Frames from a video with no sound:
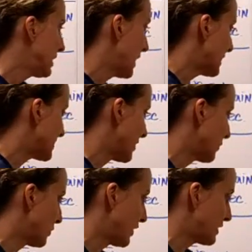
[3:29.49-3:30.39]
And
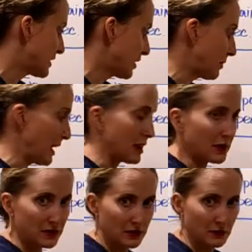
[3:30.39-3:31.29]
several things can make
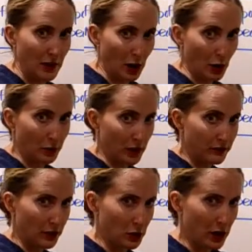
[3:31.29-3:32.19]
our
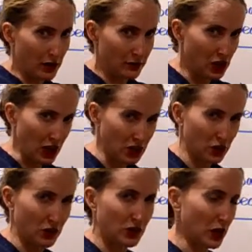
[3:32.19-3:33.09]
blood flow kind of change
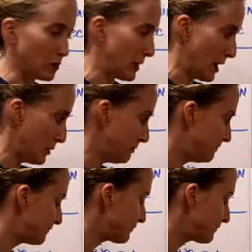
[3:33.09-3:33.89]
or slow down.